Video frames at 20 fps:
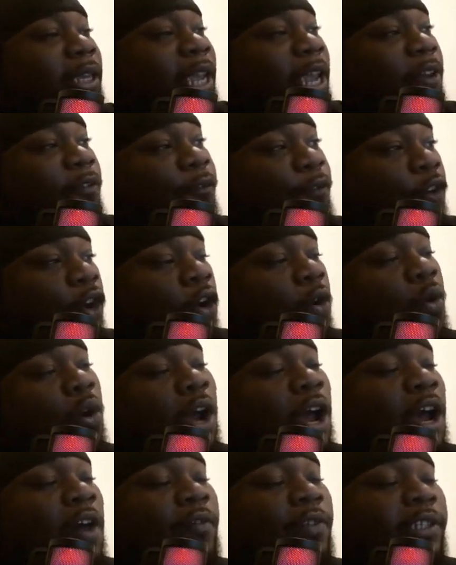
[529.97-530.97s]
get phone
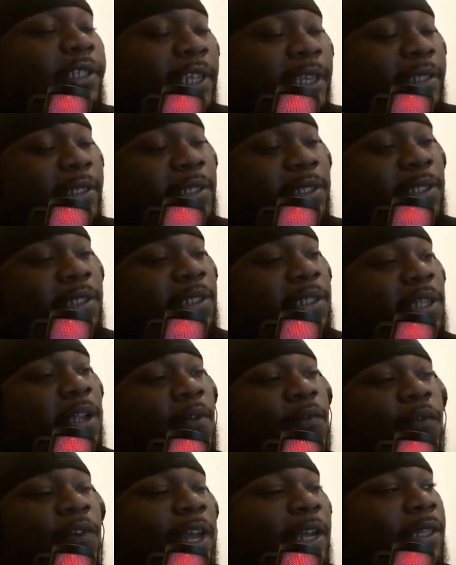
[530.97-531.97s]
conversations and
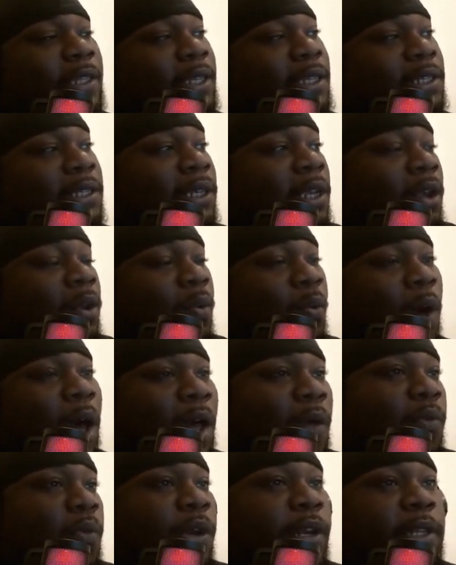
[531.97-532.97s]
stuff like this?
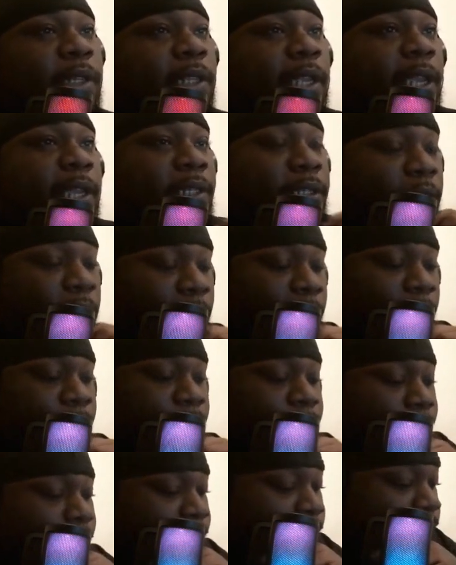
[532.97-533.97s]
Why wouldn't they, champ?